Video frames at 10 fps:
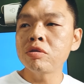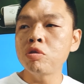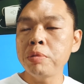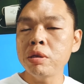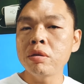
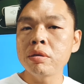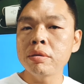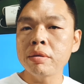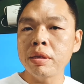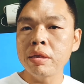to
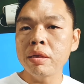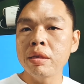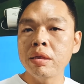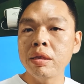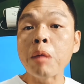be
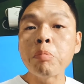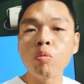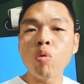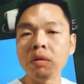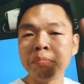the number
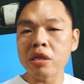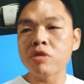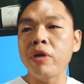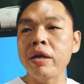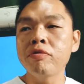one
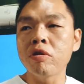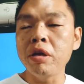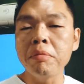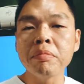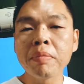biggest fan for
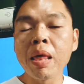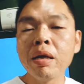him